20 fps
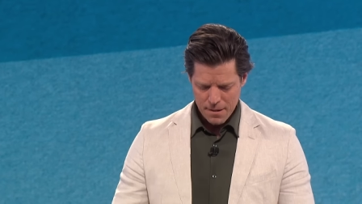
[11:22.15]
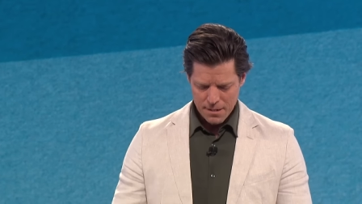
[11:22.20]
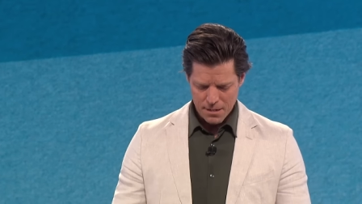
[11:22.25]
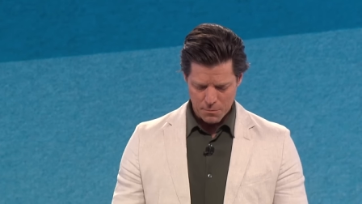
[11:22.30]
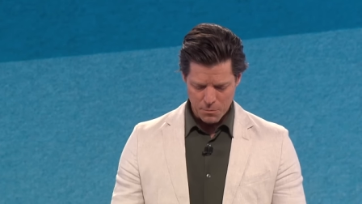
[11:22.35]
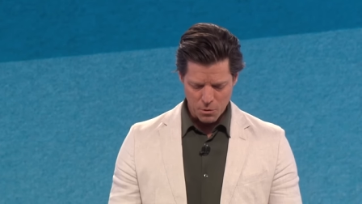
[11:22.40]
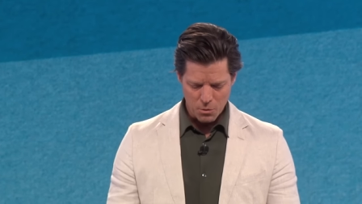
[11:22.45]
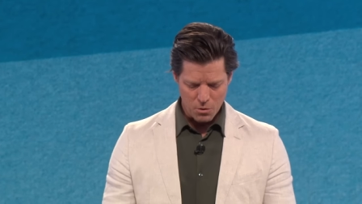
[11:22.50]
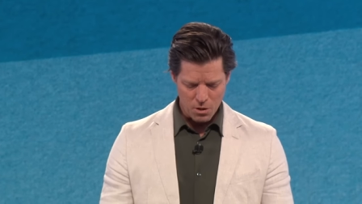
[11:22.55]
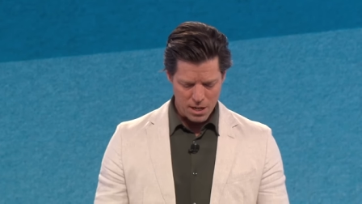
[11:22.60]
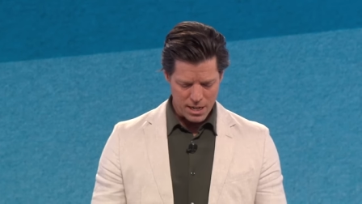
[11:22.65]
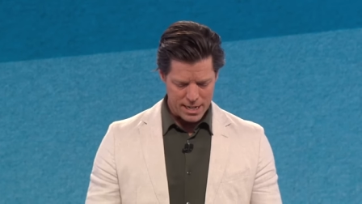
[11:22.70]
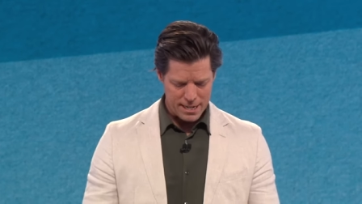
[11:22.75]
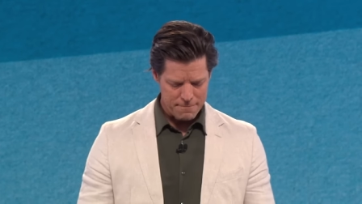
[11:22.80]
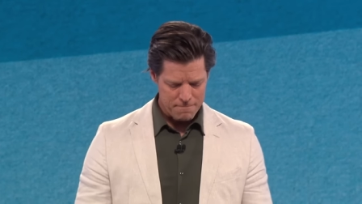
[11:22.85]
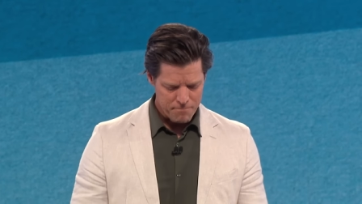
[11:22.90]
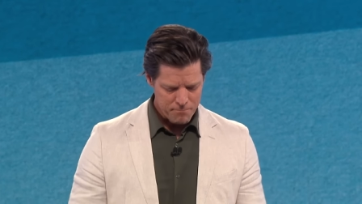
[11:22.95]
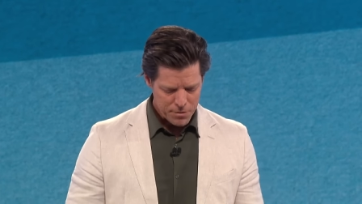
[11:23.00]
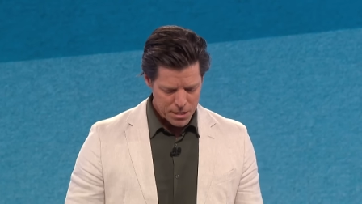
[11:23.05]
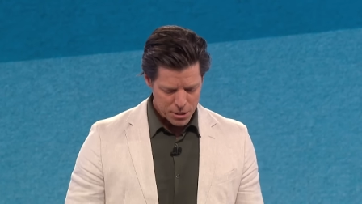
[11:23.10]
Number
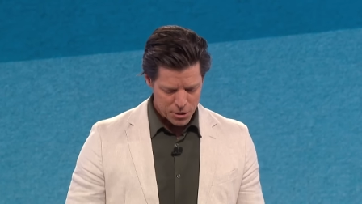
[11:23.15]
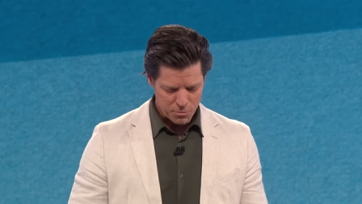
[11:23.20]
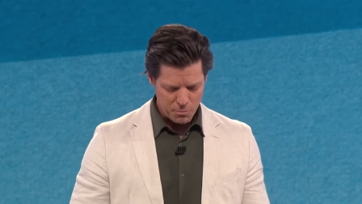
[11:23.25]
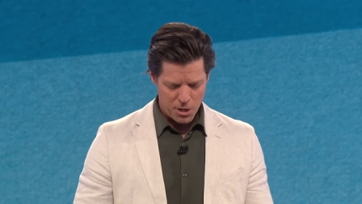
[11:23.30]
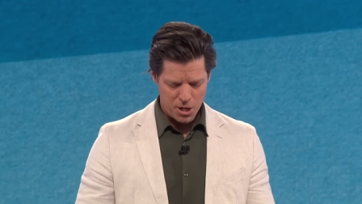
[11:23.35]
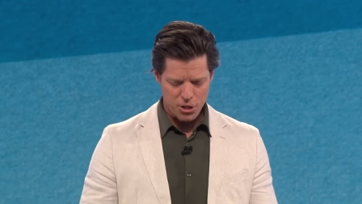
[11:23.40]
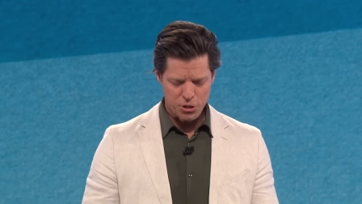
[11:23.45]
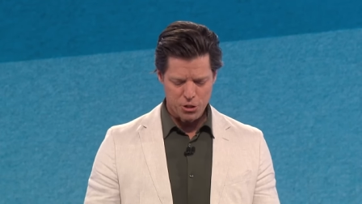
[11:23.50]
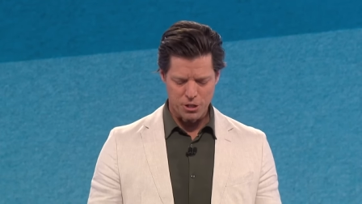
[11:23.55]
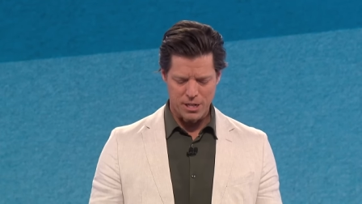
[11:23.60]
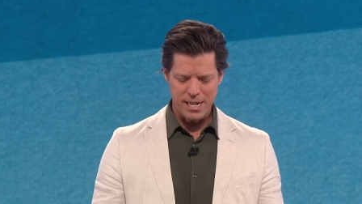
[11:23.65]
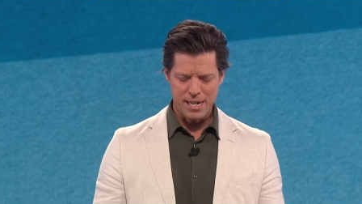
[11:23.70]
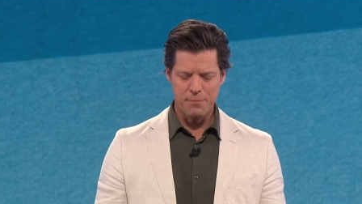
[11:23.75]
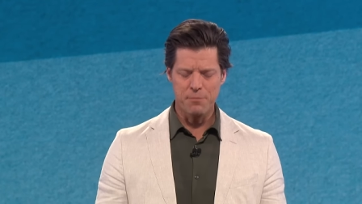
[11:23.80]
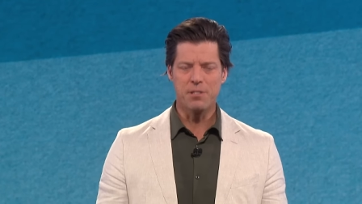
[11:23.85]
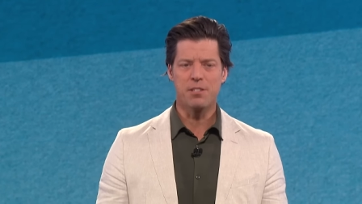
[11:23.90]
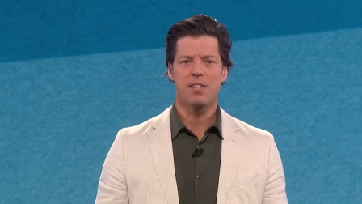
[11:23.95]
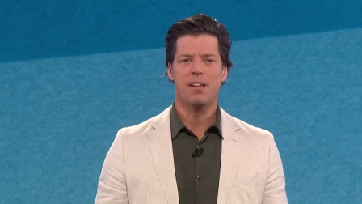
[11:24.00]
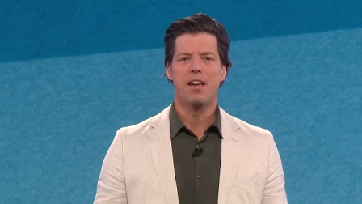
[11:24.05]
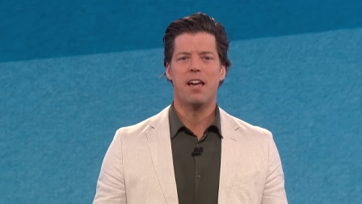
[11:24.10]
one, small
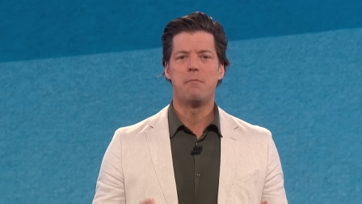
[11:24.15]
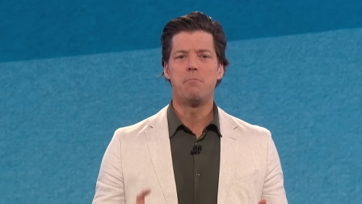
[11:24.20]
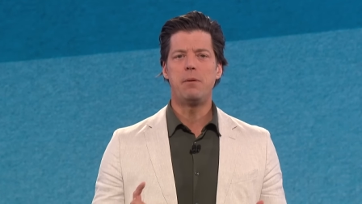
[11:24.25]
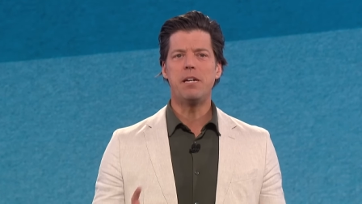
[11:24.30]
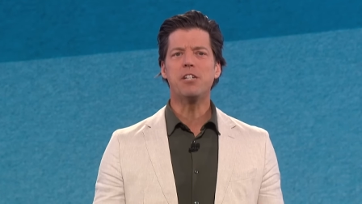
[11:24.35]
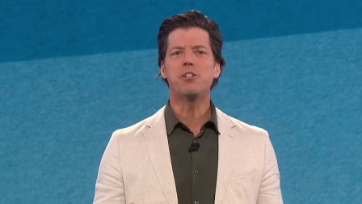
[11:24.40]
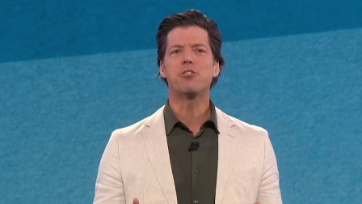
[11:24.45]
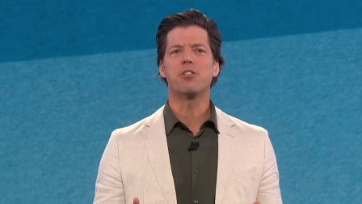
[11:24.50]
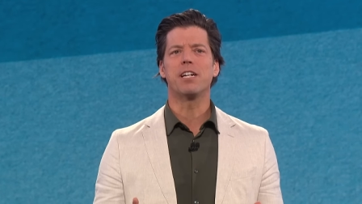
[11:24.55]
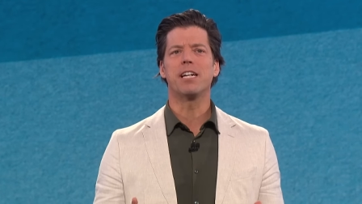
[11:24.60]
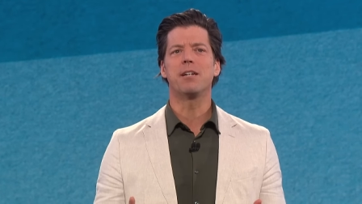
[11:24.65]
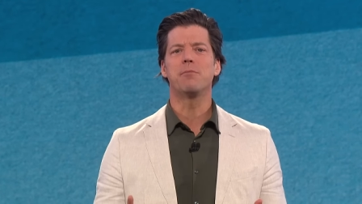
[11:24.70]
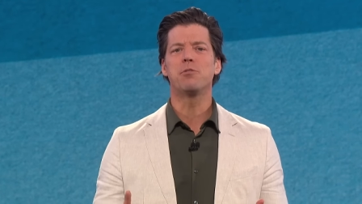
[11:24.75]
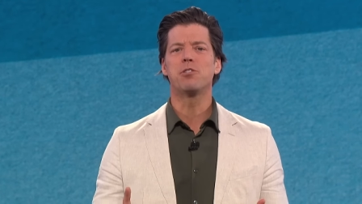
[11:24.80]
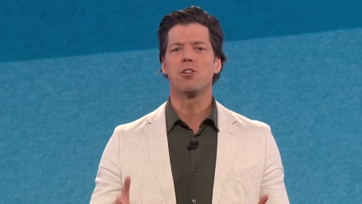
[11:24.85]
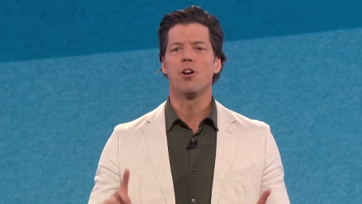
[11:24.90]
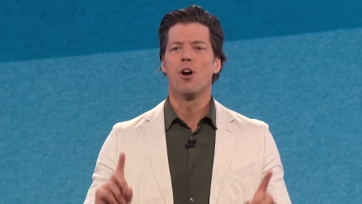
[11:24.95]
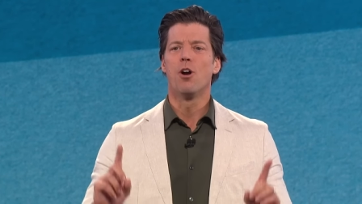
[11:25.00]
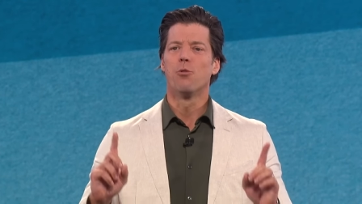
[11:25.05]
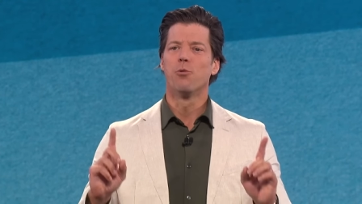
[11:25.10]
dreams and big
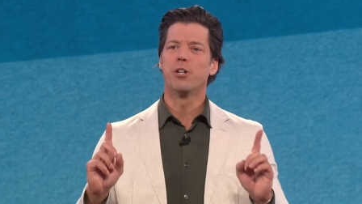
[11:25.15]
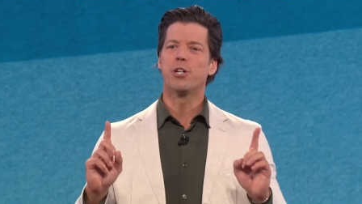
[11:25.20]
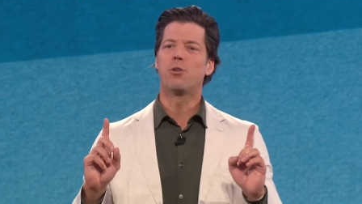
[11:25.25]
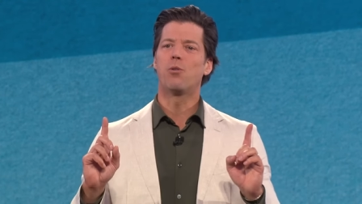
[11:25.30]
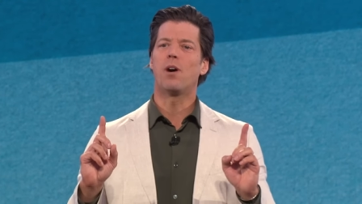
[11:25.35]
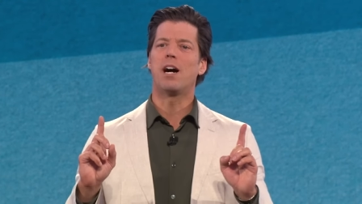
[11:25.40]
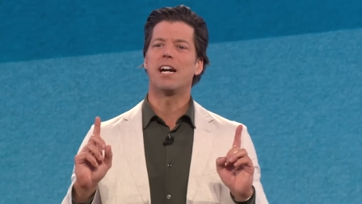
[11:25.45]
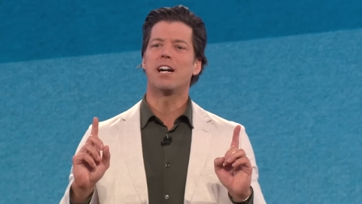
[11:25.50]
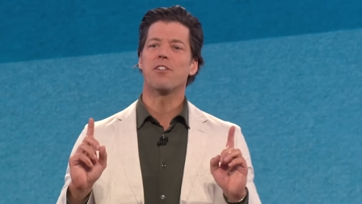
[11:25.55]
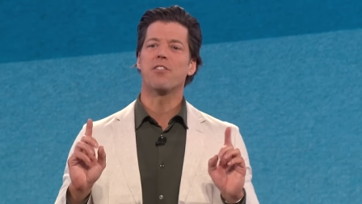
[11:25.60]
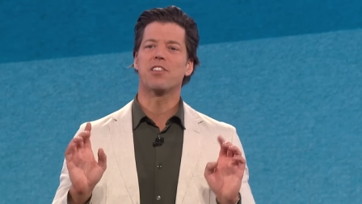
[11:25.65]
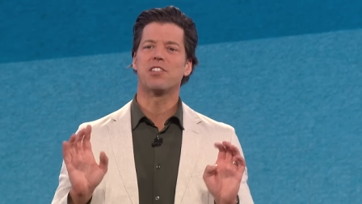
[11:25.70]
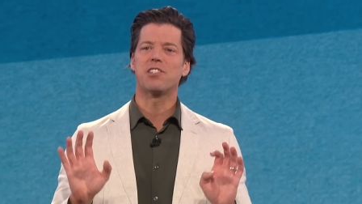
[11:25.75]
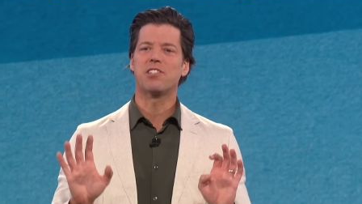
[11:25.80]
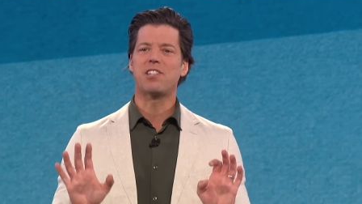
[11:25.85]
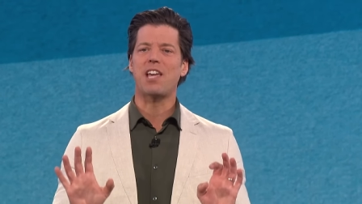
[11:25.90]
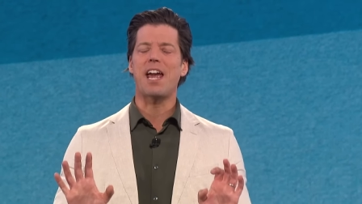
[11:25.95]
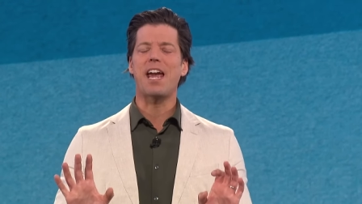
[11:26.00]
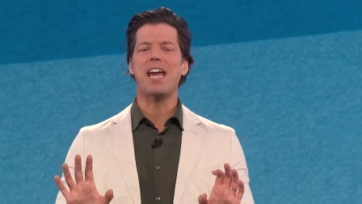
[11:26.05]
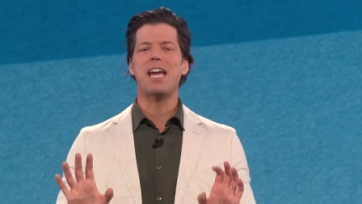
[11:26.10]
dreams require the
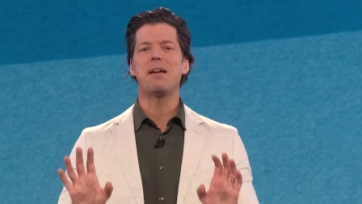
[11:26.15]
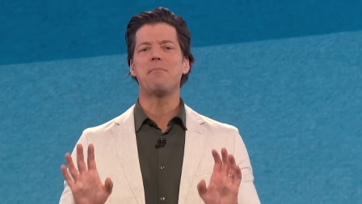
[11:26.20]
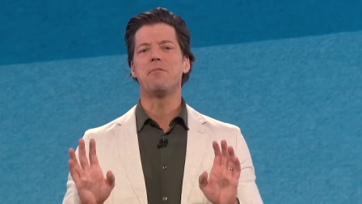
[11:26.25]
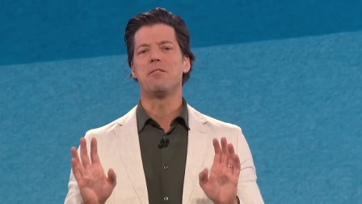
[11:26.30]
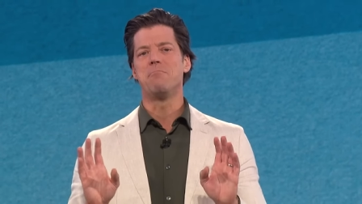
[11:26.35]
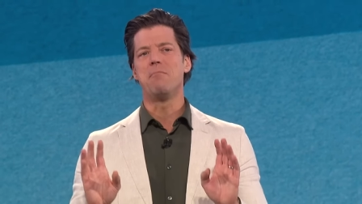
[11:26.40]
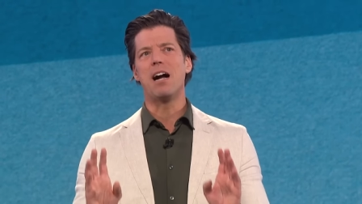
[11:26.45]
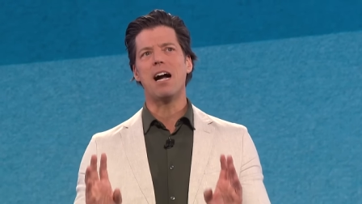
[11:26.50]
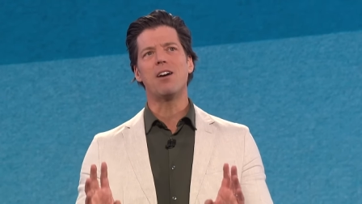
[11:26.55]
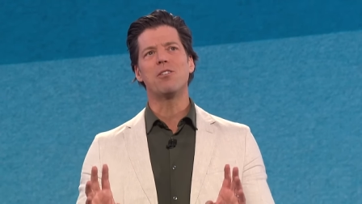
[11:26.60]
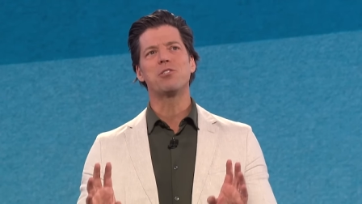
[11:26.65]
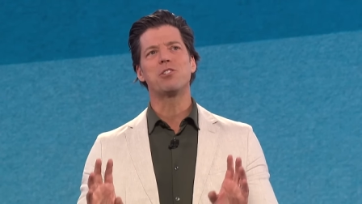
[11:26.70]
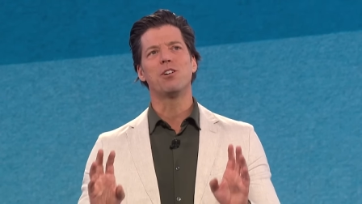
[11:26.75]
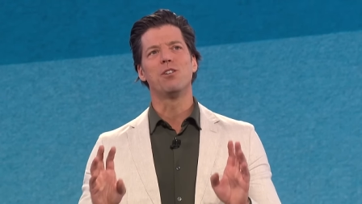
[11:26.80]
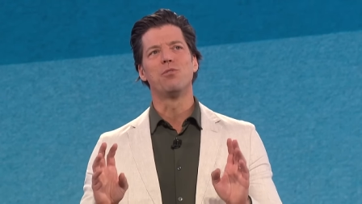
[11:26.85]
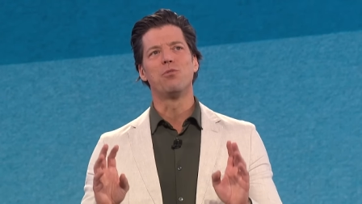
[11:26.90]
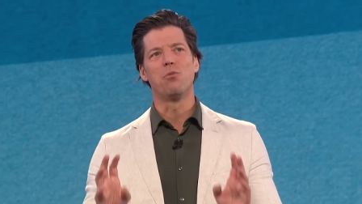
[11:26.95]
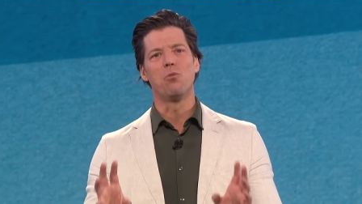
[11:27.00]
same amount of